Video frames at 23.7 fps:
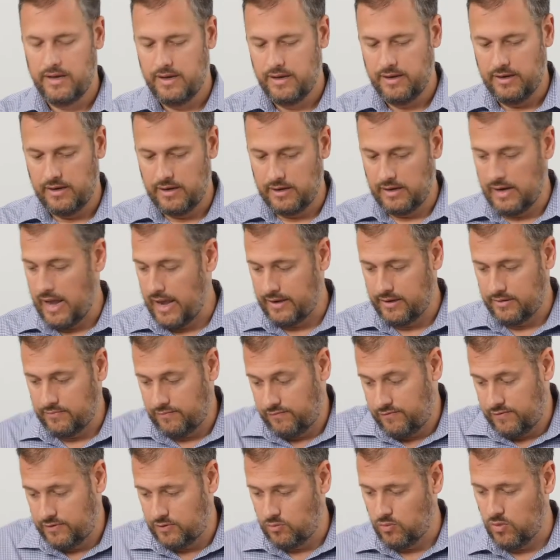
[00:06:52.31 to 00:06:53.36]
like
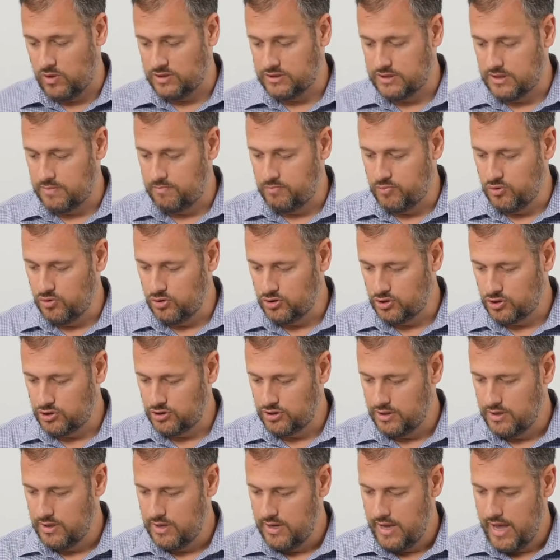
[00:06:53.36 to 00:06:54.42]
if it was a push,
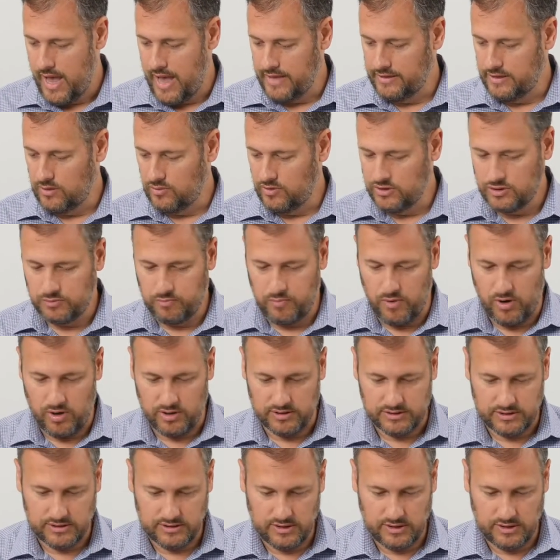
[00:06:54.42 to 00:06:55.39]
and the response.